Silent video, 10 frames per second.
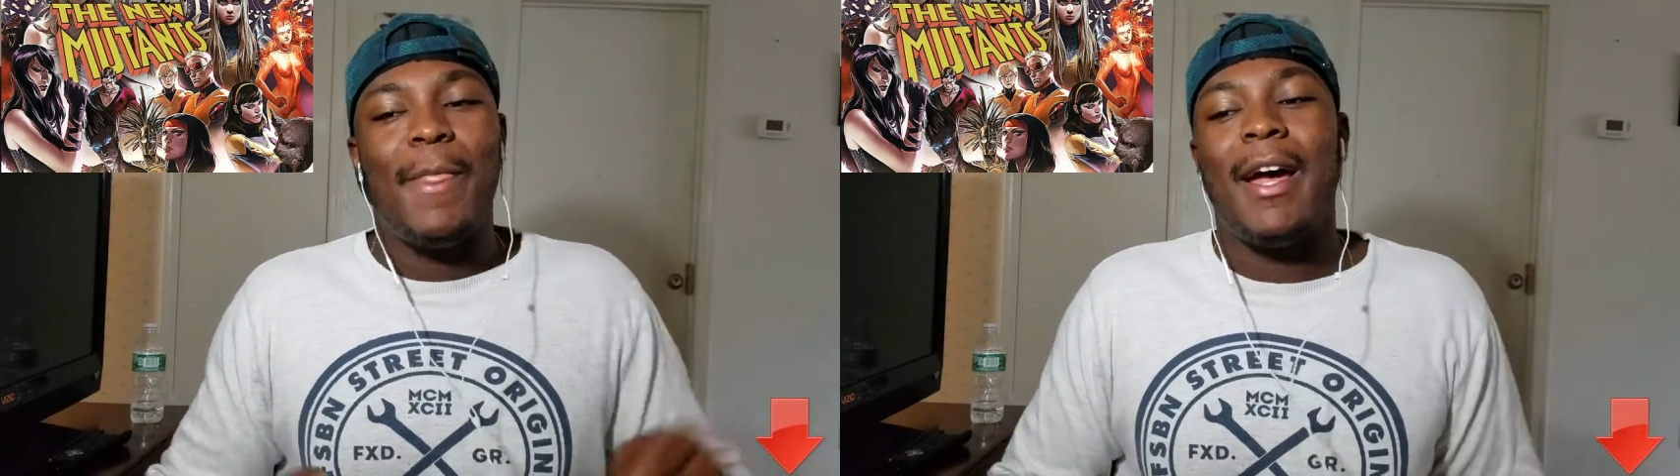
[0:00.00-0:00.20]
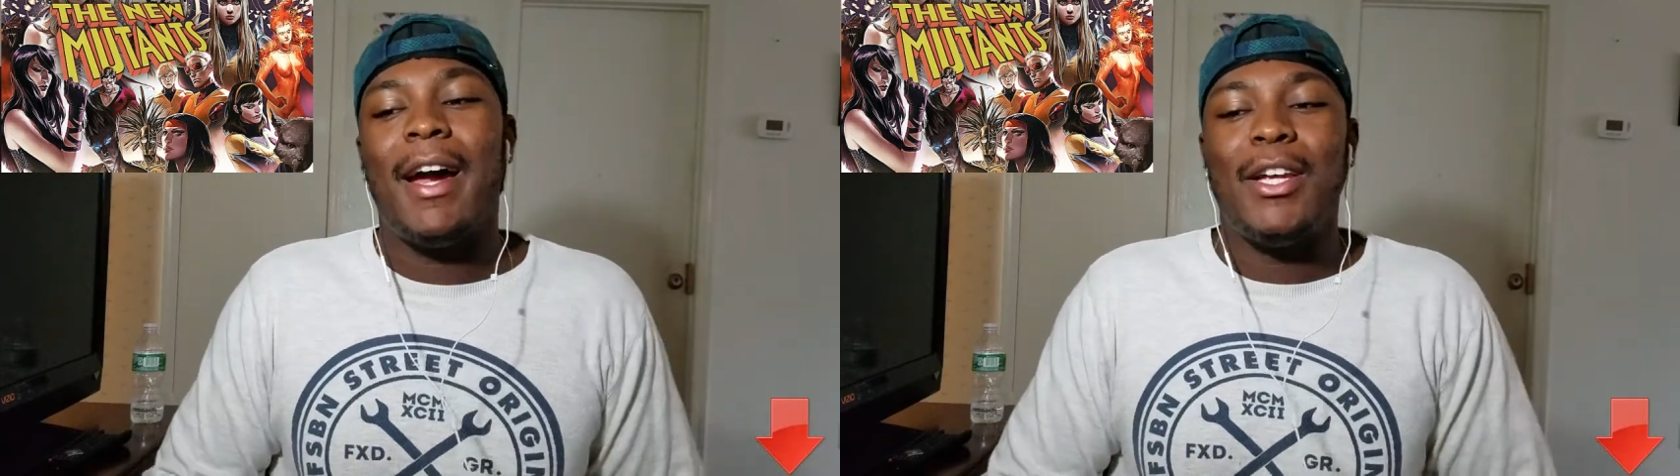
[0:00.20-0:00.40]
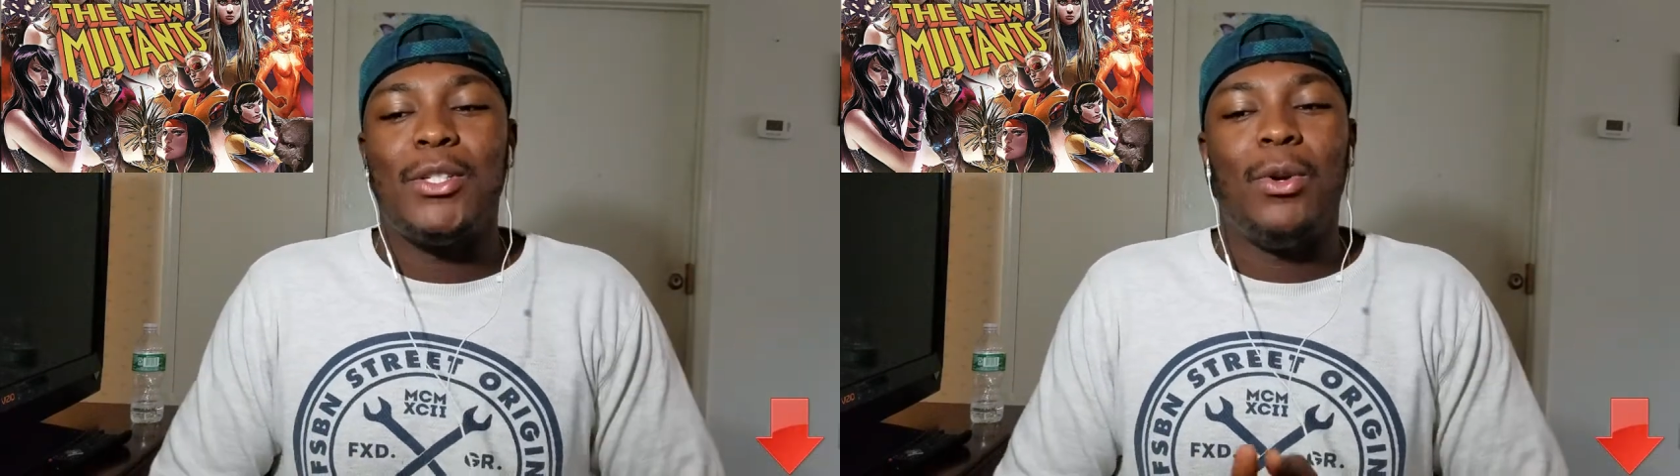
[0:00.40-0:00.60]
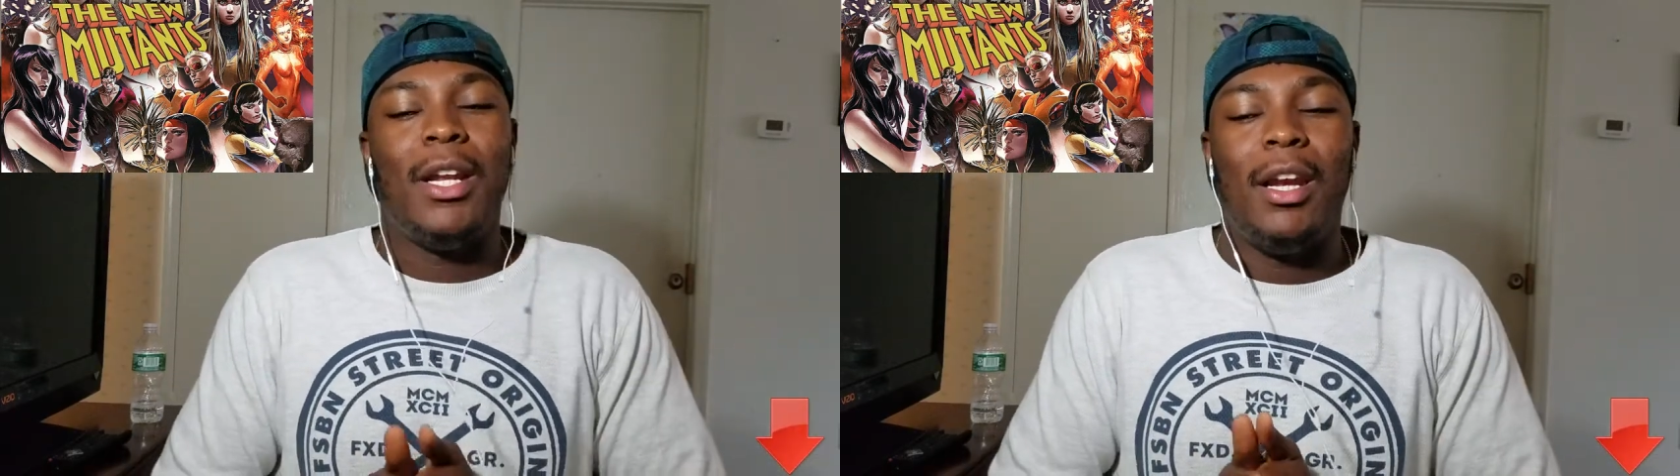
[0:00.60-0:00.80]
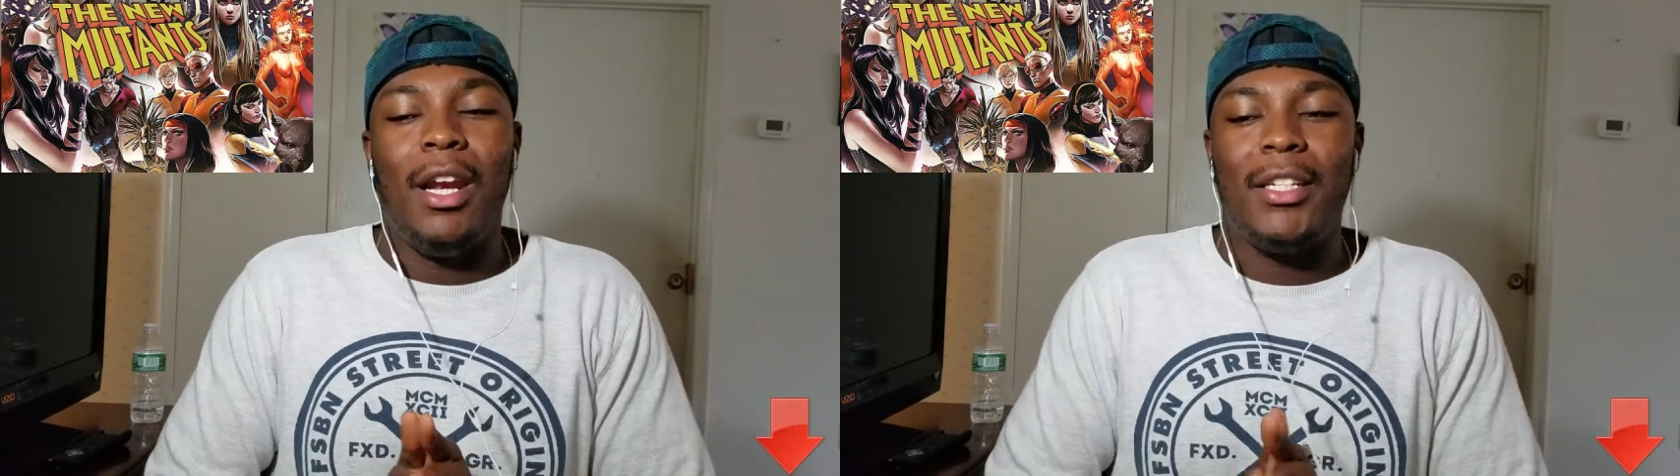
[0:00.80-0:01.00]
All right, so
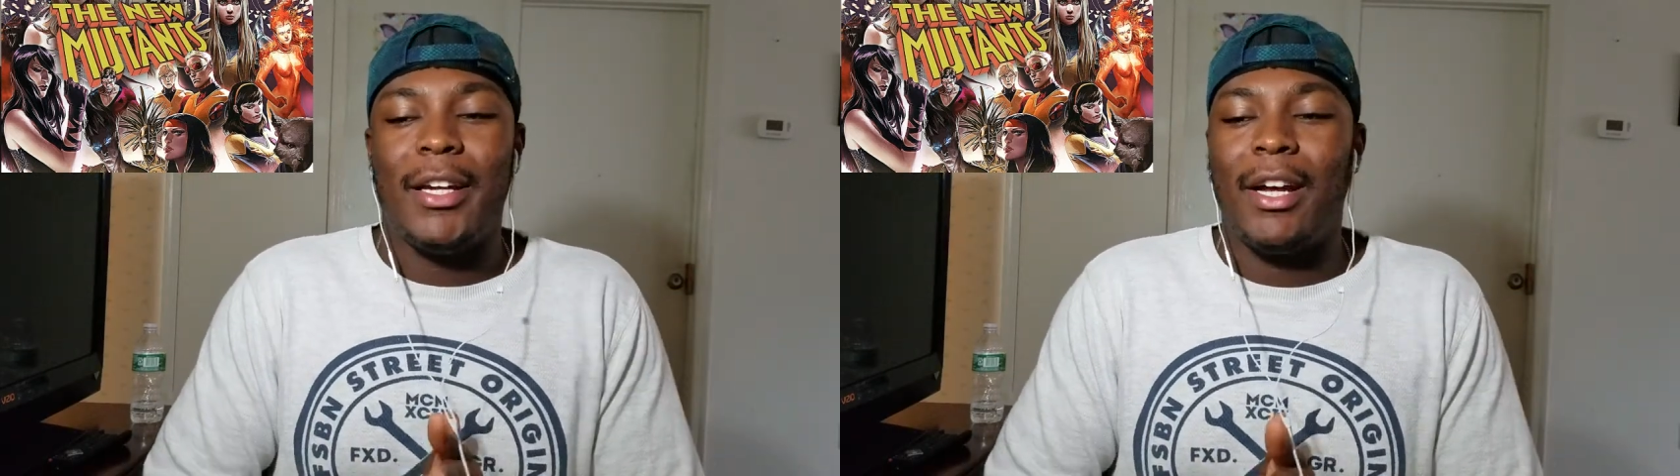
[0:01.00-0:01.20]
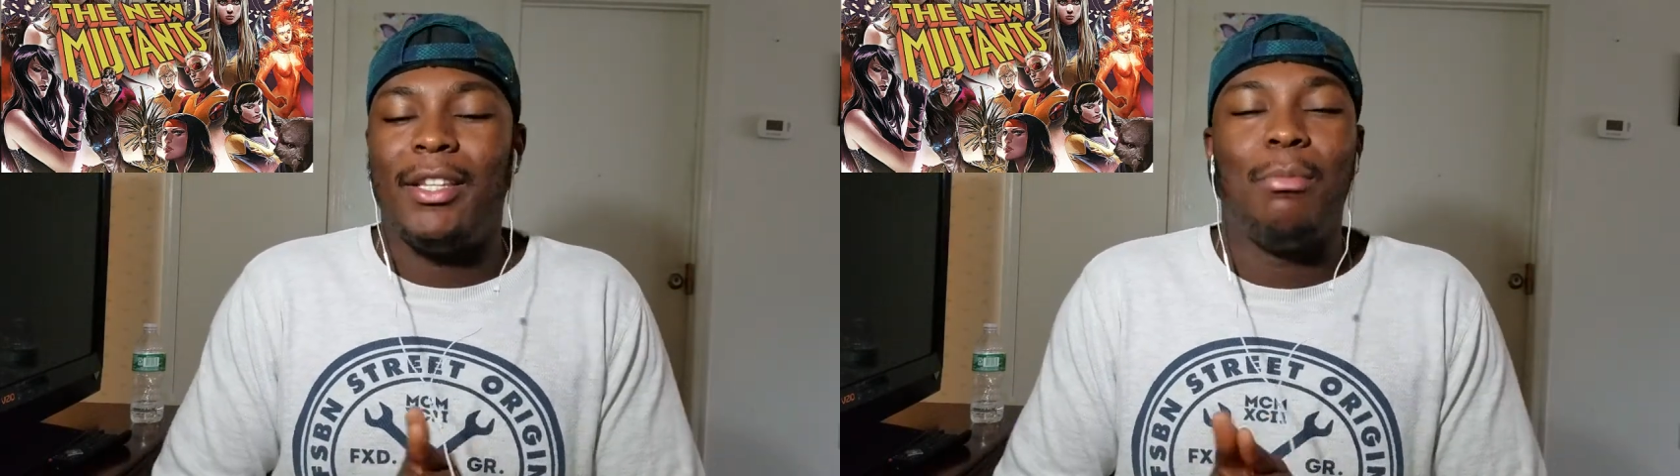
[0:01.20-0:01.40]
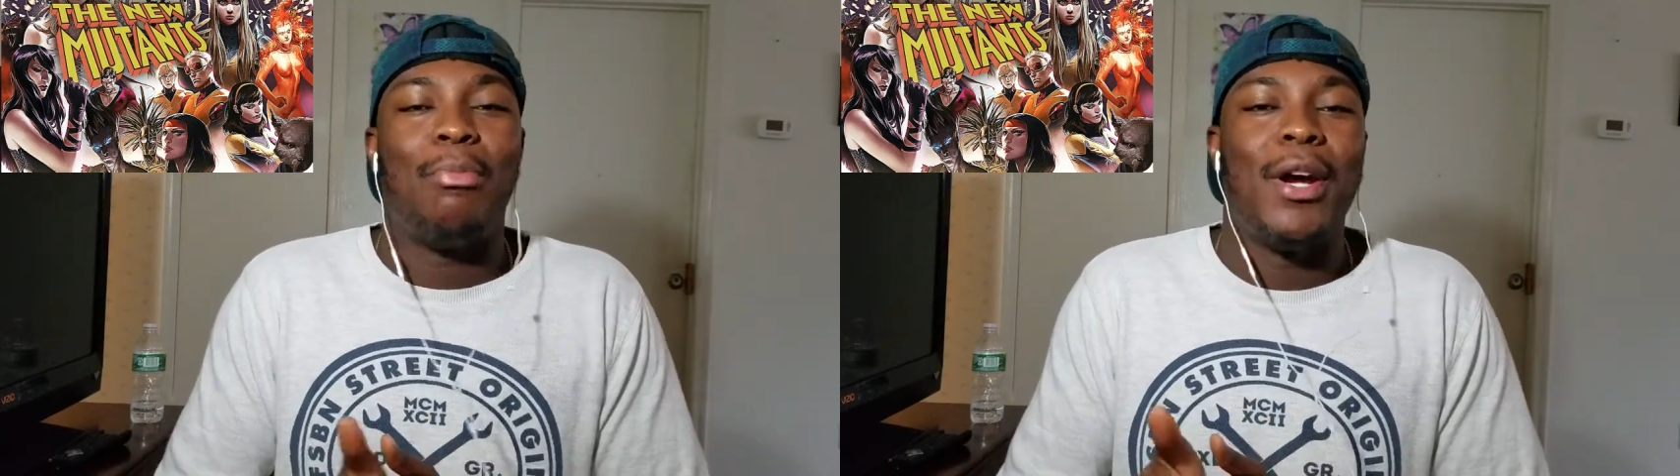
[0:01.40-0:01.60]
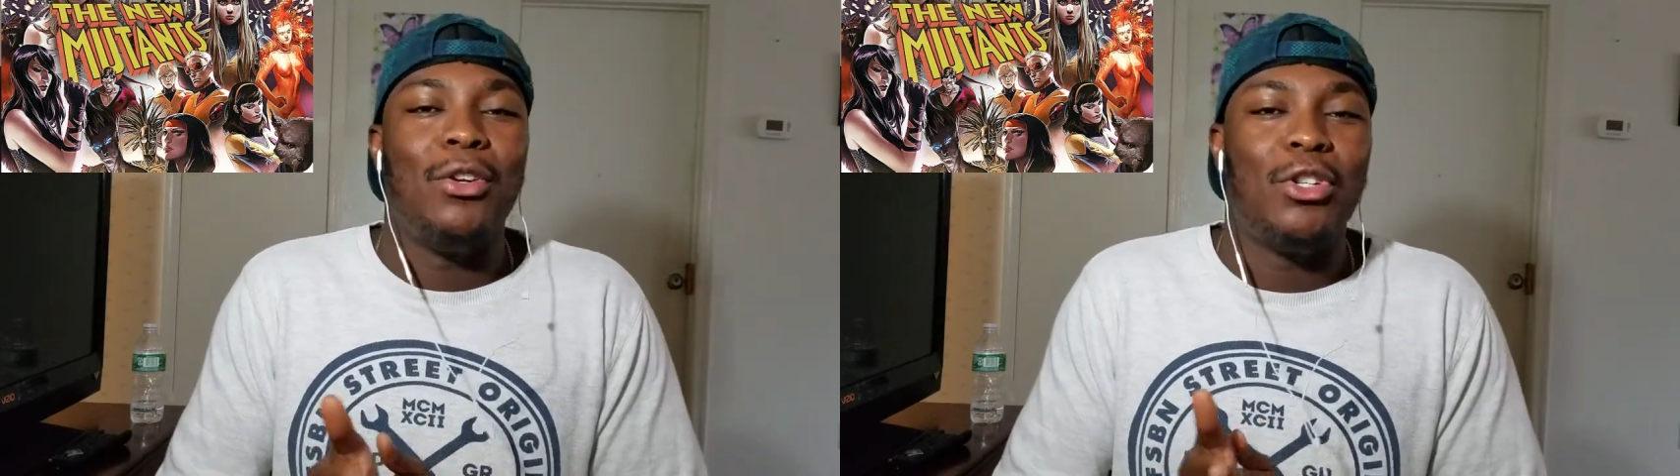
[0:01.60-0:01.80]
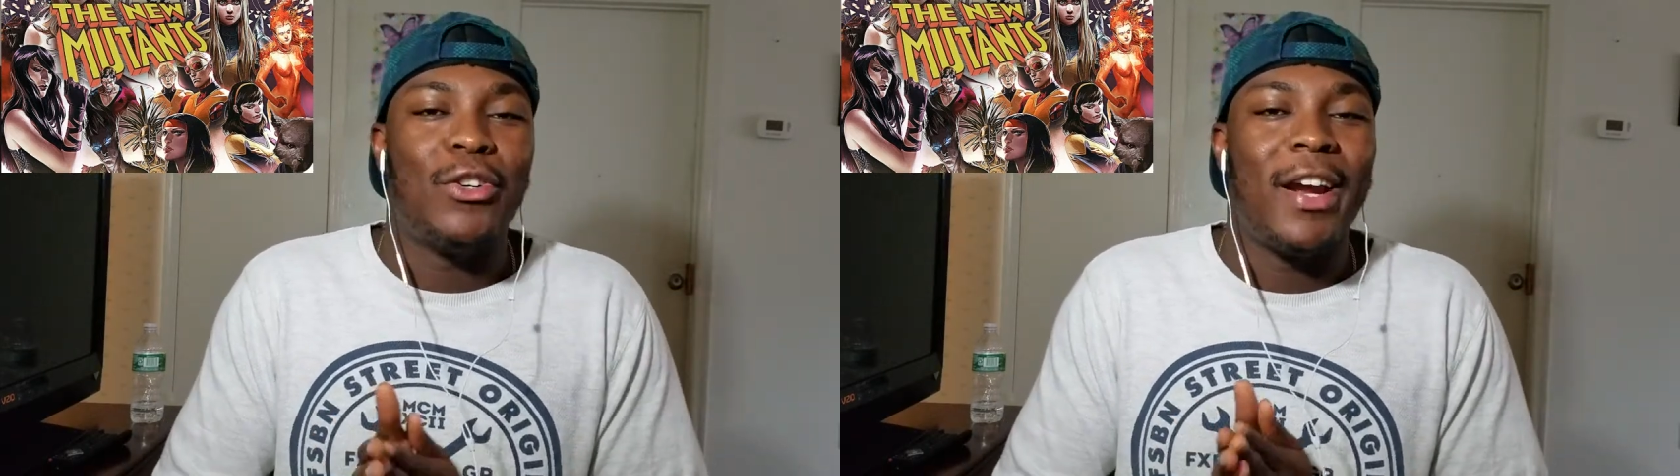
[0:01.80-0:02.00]
let's check out the brand
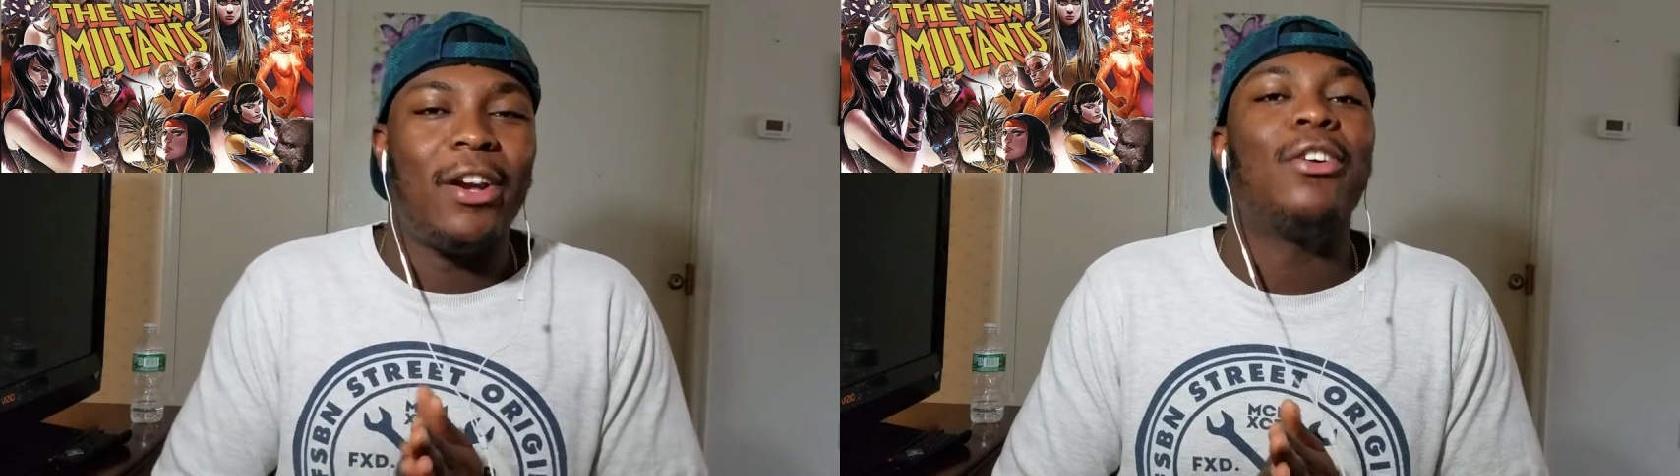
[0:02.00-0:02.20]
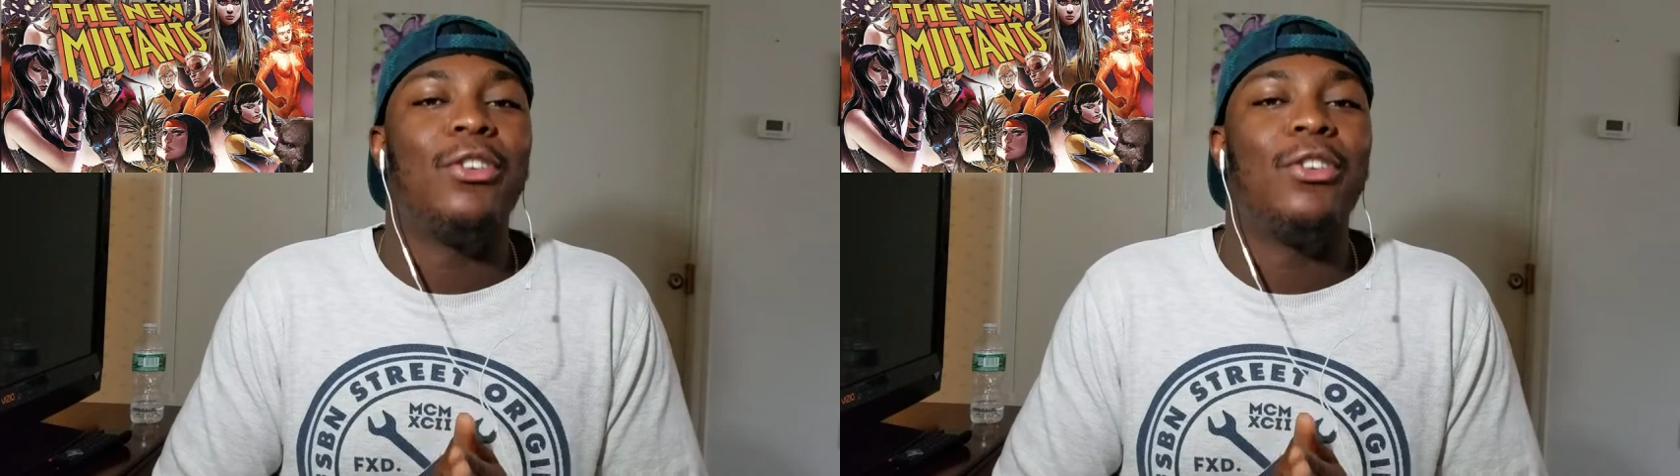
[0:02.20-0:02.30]
new trailer.